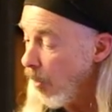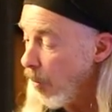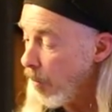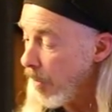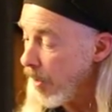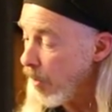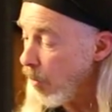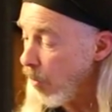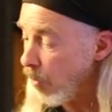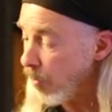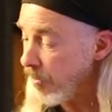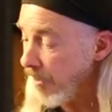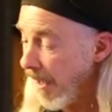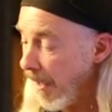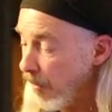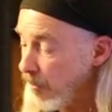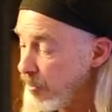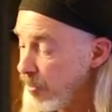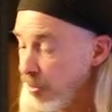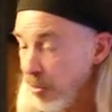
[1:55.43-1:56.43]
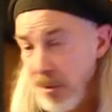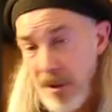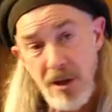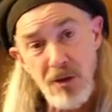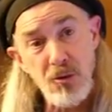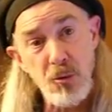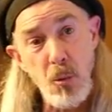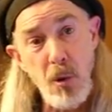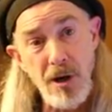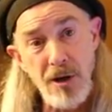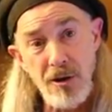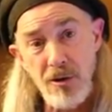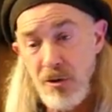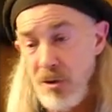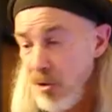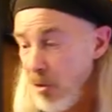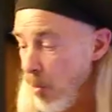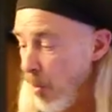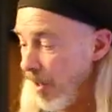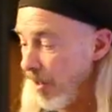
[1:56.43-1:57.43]
We hold down strings 1 and
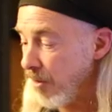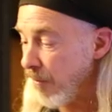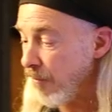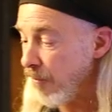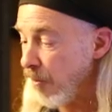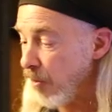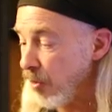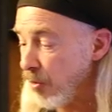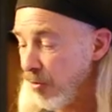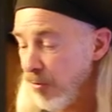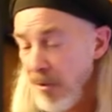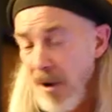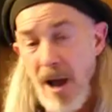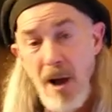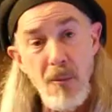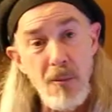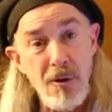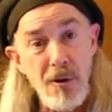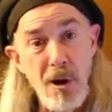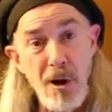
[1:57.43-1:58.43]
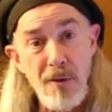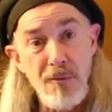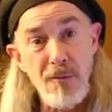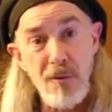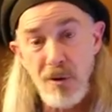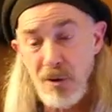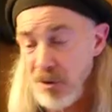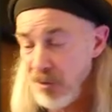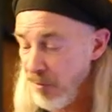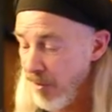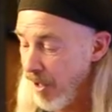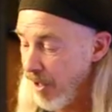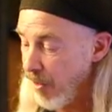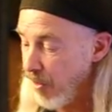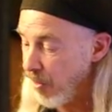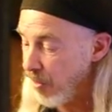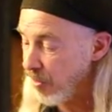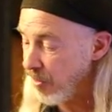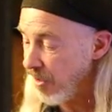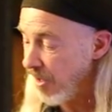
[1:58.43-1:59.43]
2 at the first fret with our first
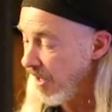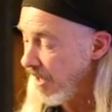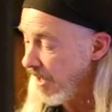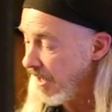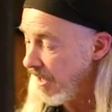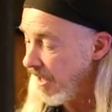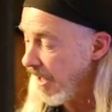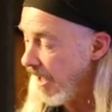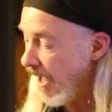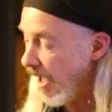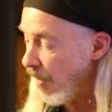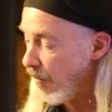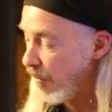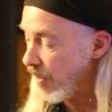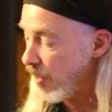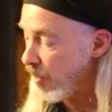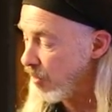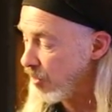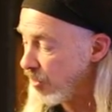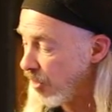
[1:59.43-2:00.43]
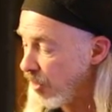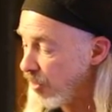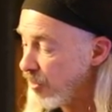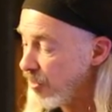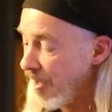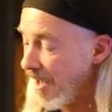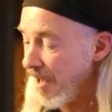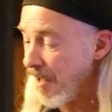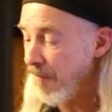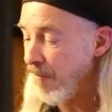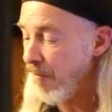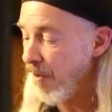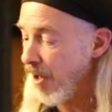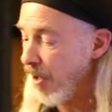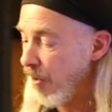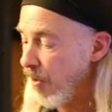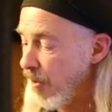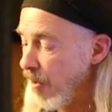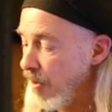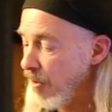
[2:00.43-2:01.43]
fingers, and we use our second
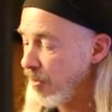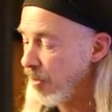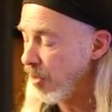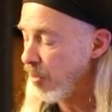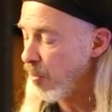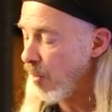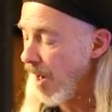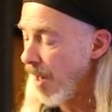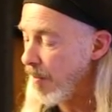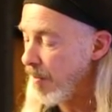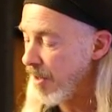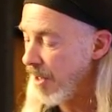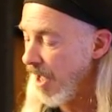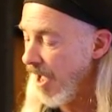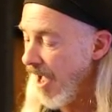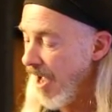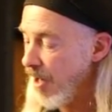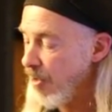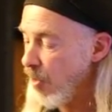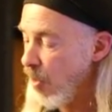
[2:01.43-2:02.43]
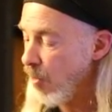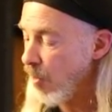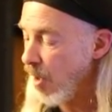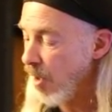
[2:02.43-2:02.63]
finger to grab the A note